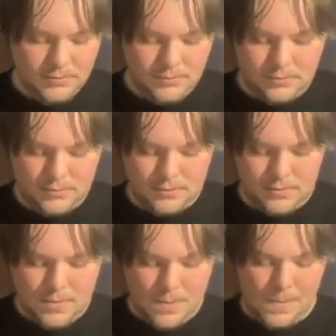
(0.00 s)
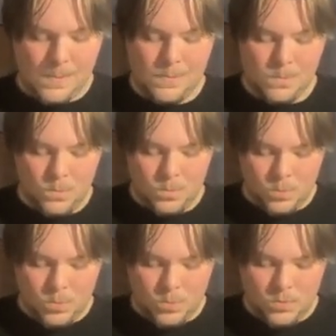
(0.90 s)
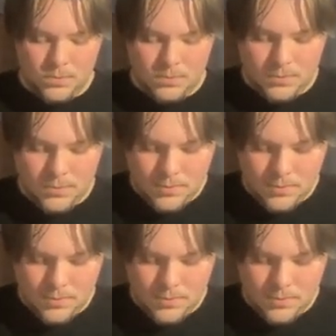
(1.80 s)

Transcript: guys, we are here.